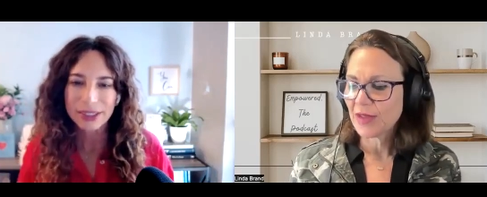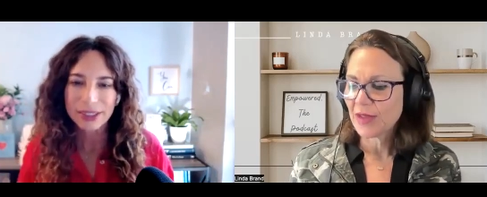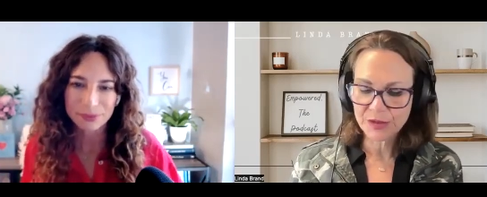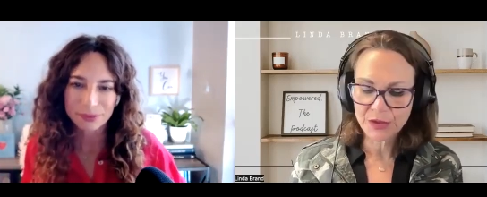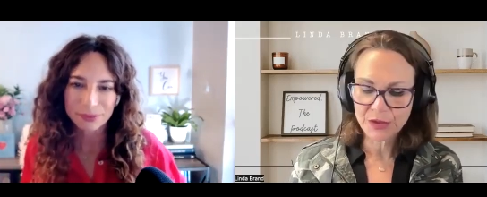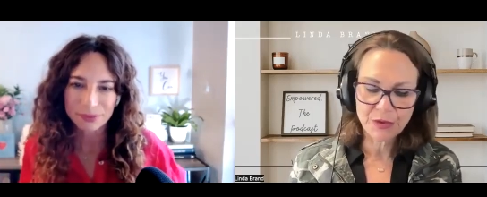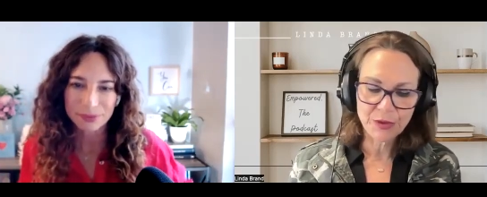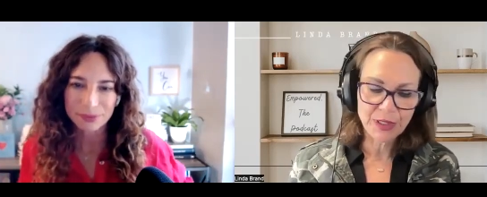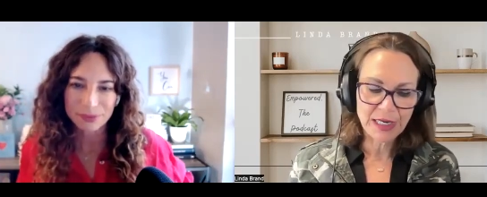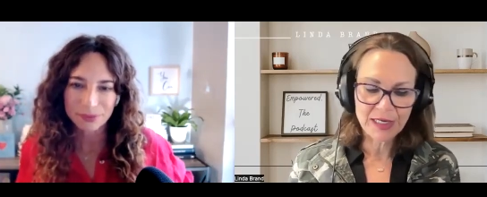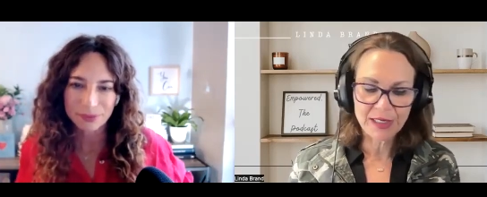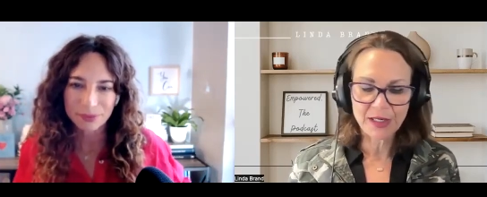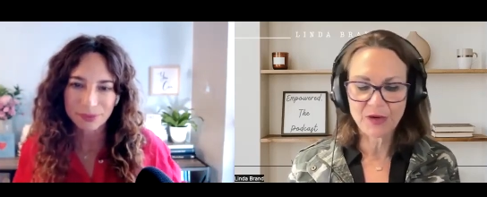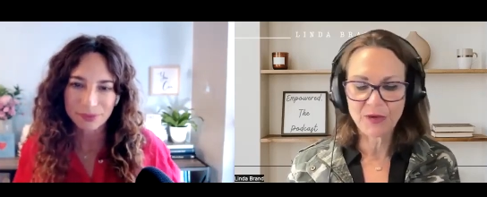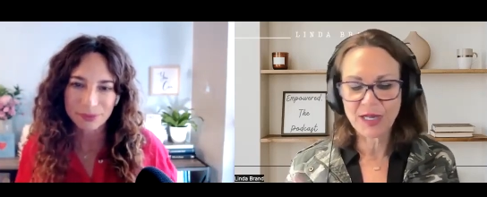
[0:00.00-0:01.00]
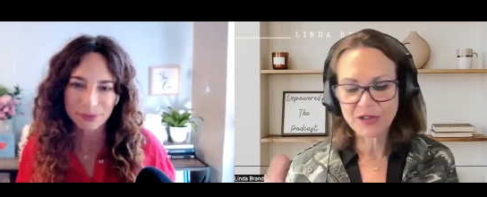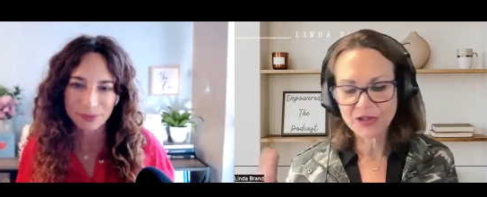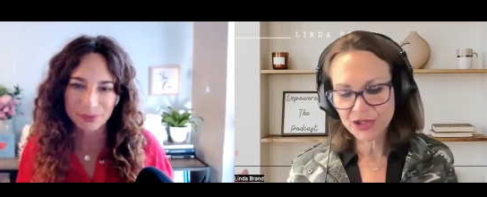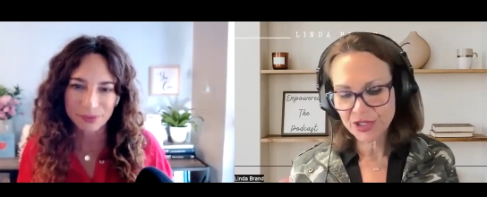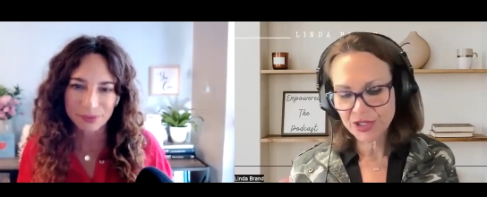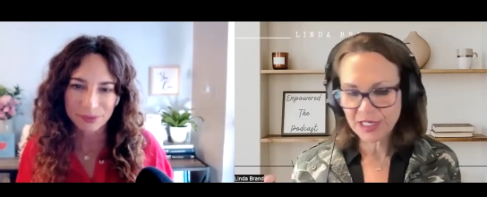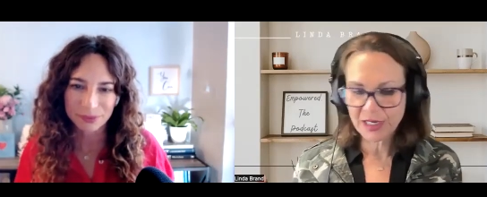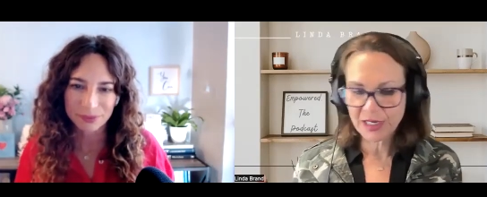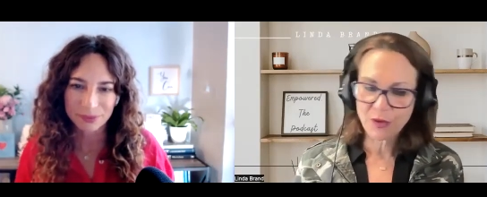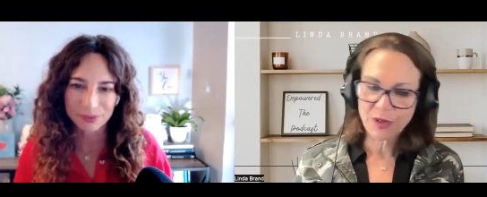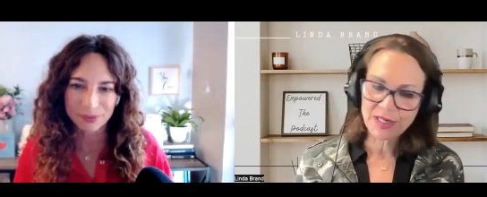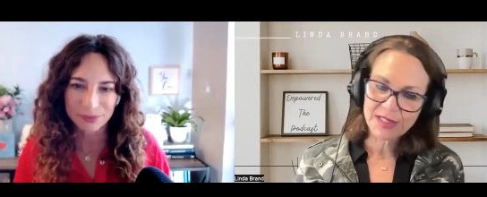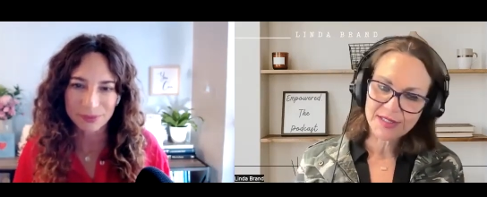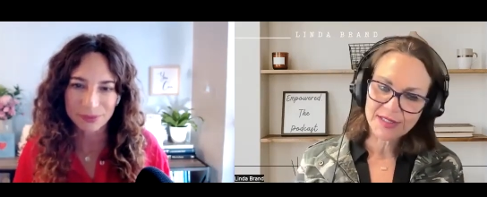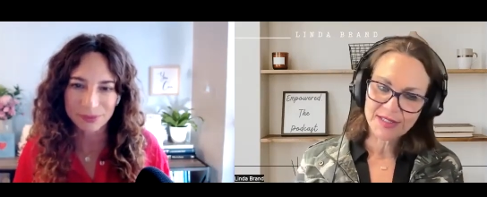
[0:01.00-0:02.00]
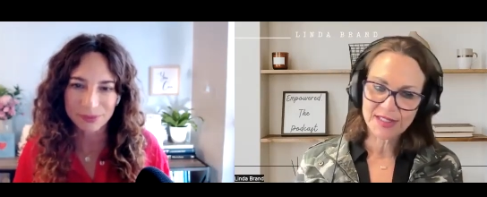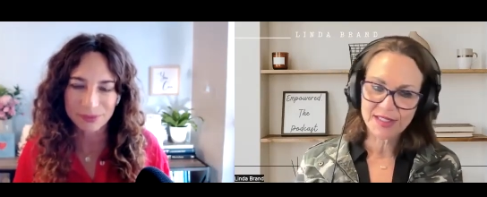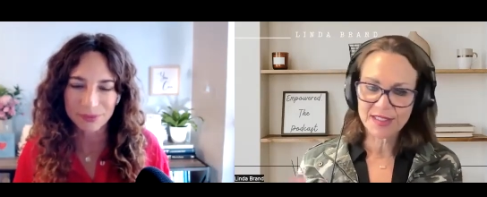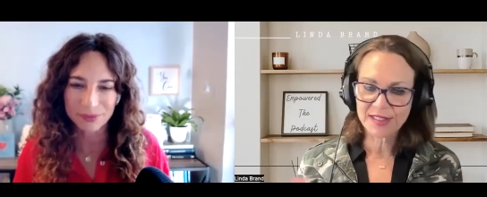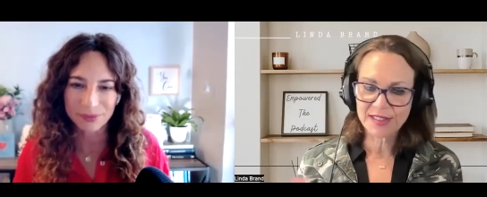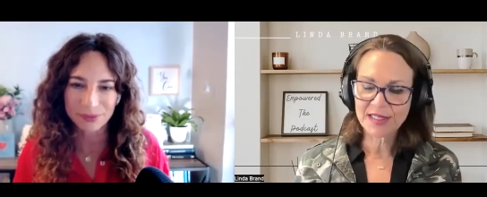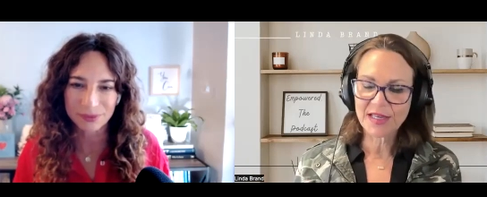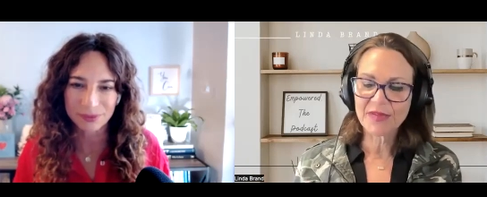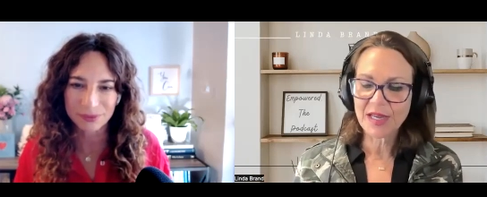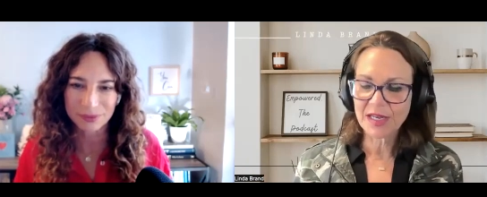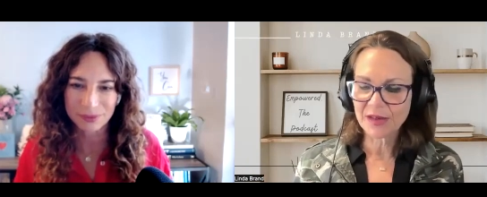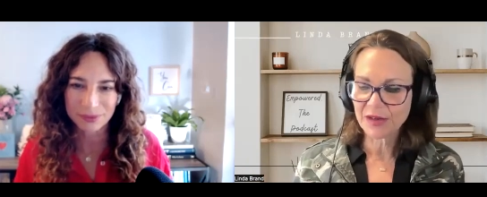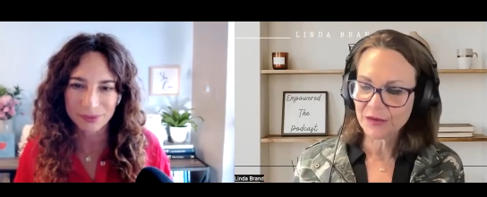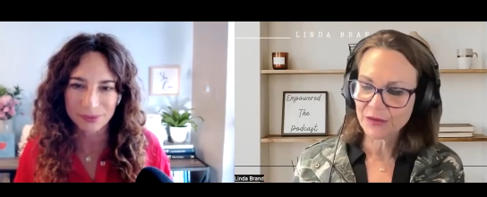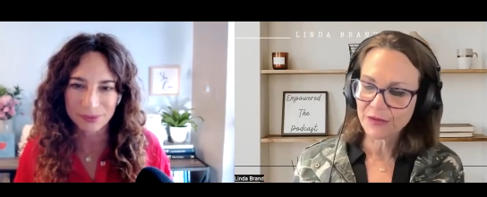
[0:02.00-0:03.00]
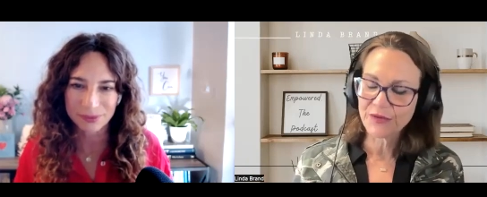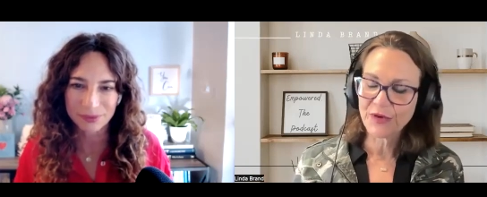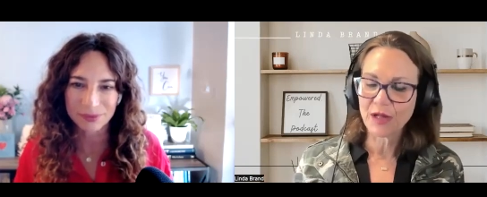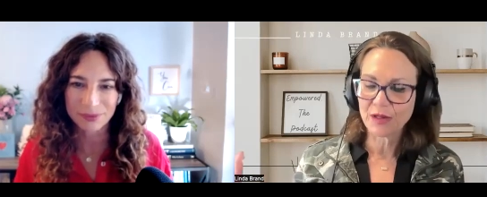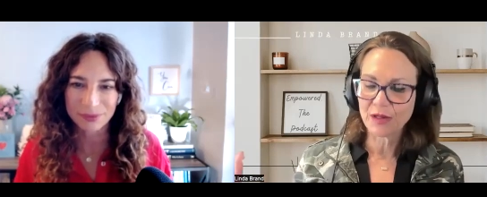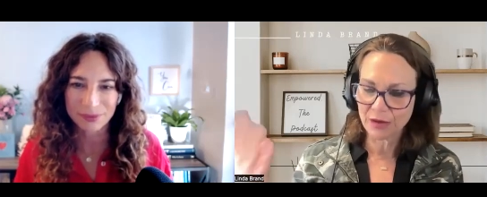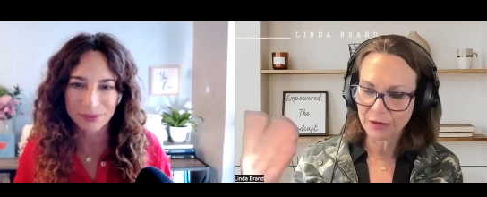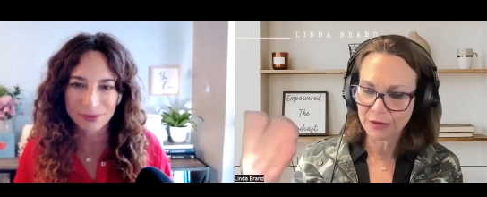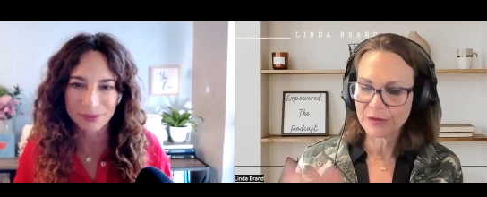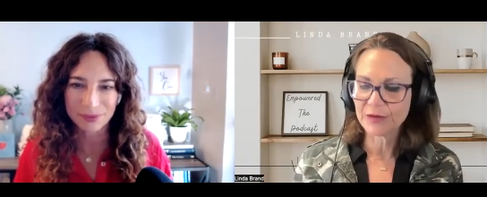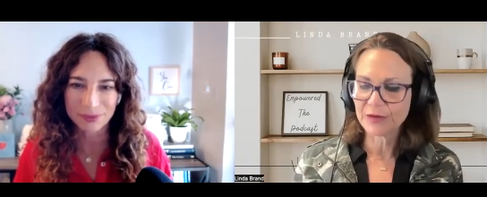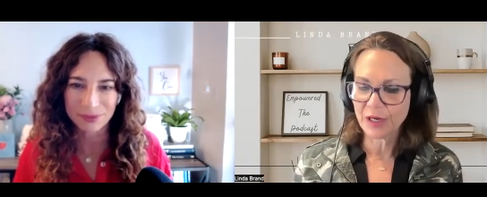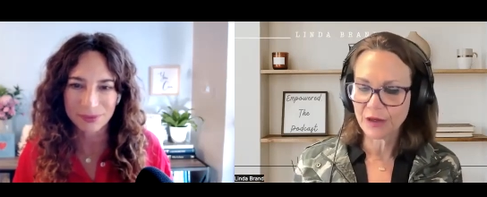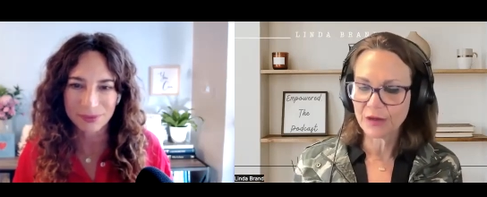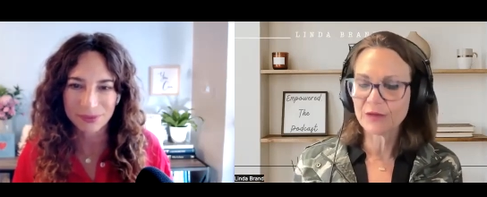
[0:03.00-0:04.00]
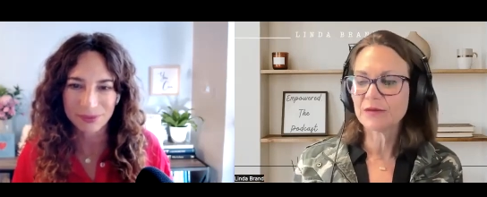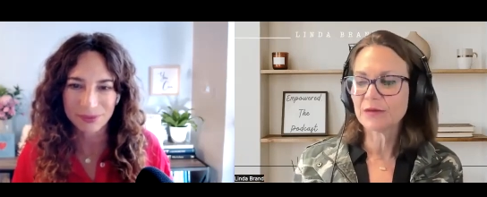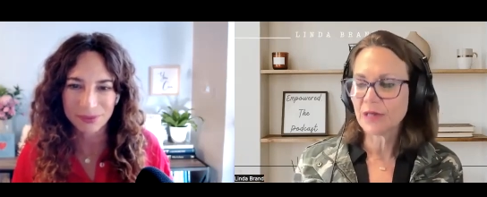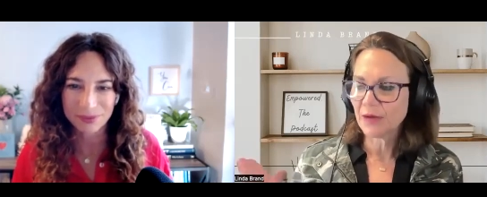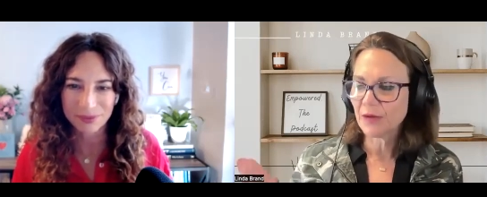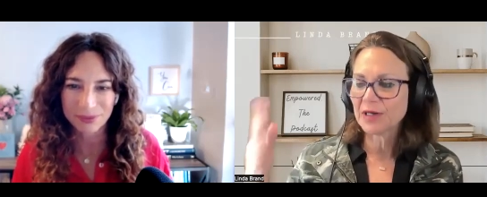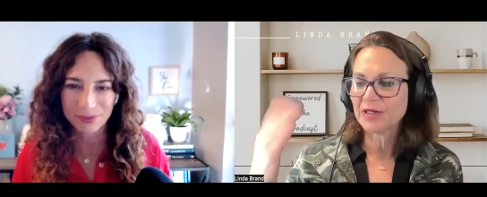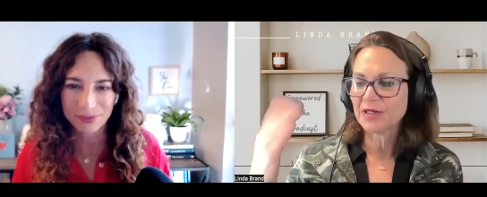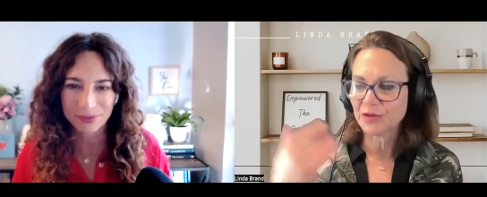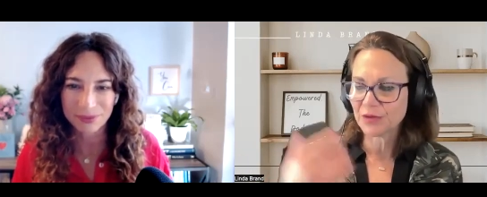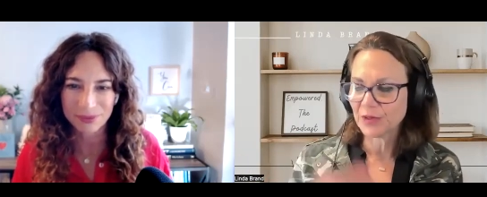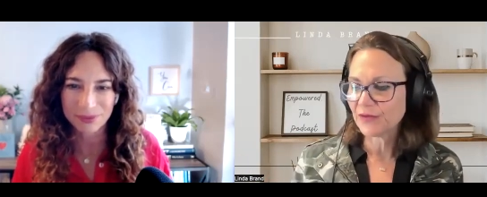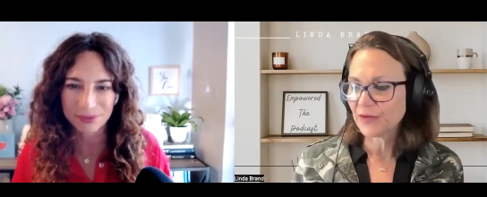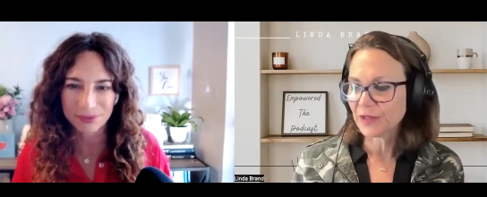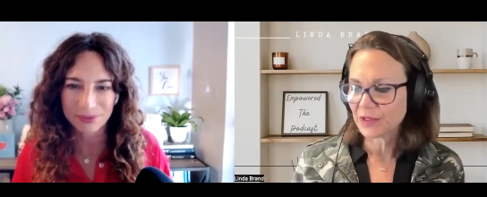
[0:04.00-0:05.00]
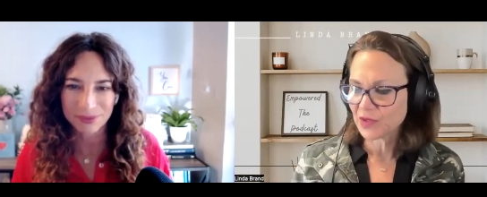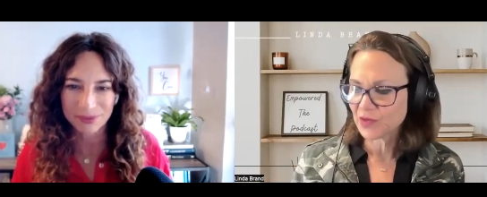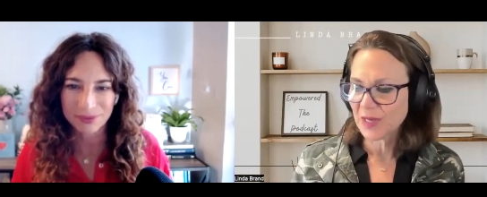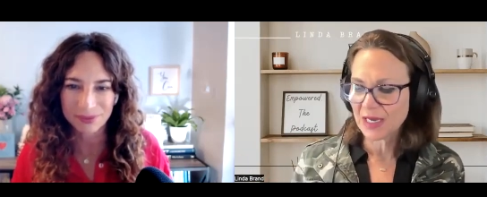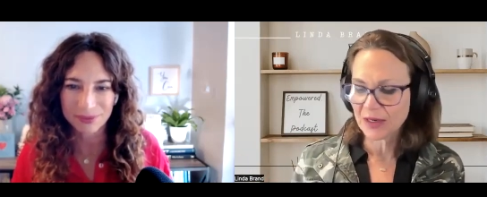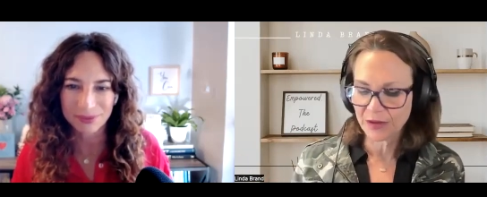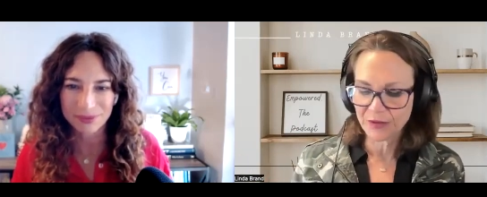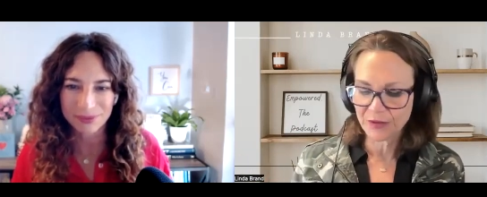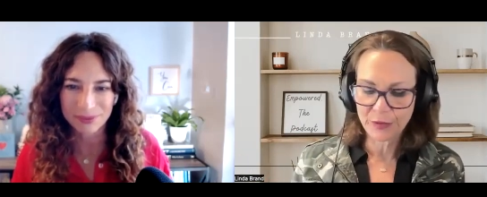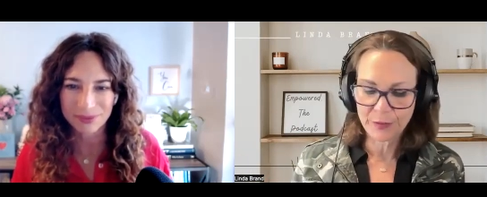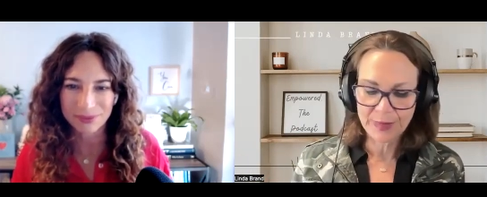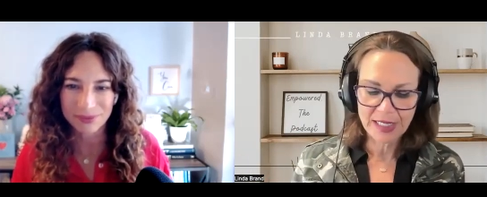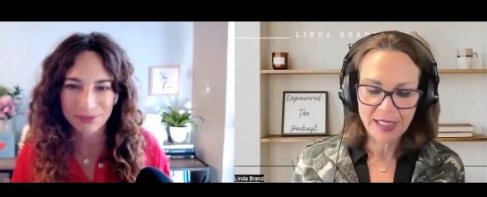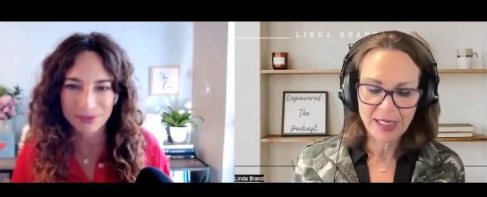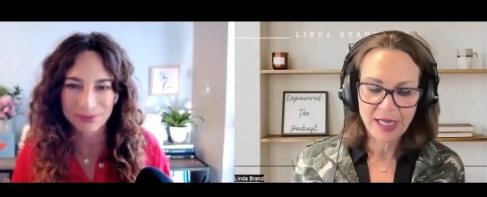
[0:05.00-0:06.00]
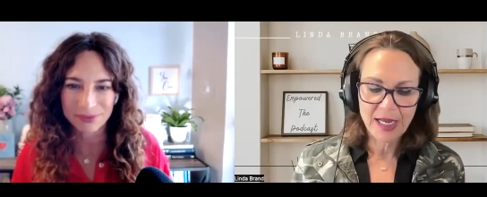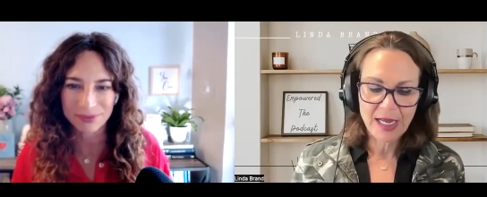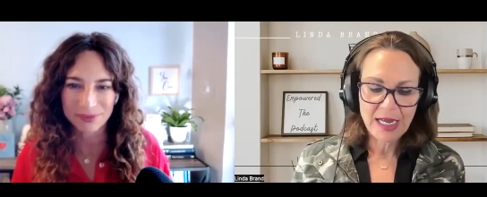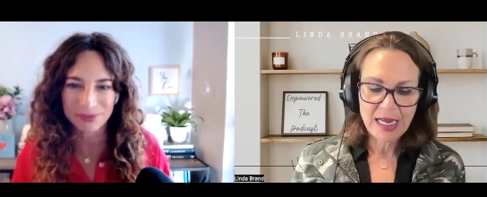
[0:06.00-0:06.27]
Speaker 1: So you were kind of questioning what is this and then you followed, no, I want to do what feels better for me.